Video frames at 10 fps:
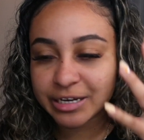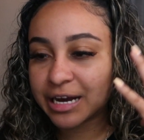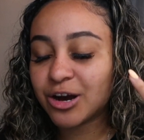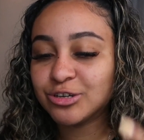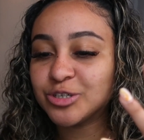Like
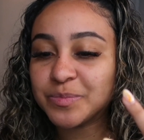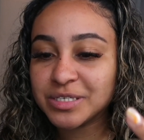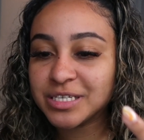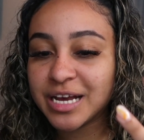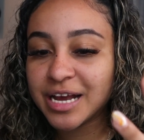
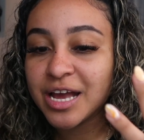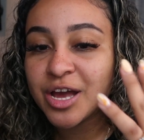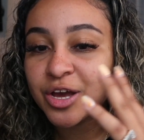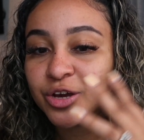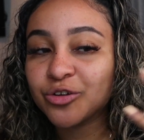100%
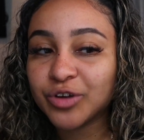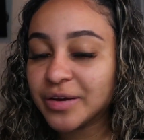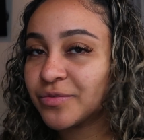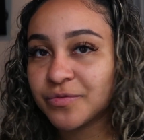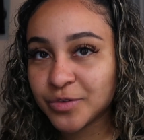
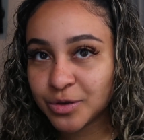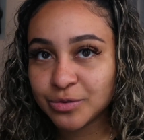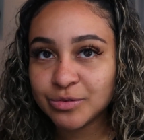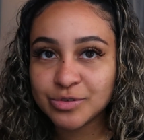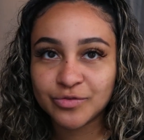great
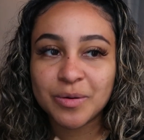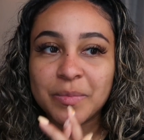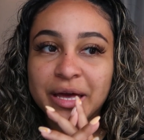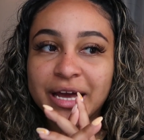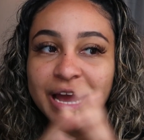reviews from
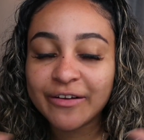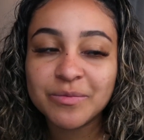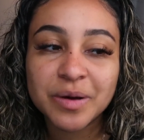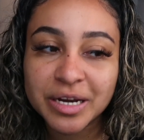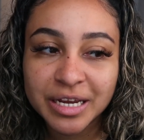like
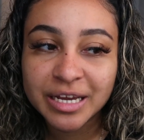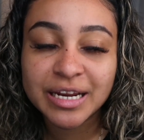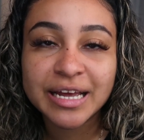everybody.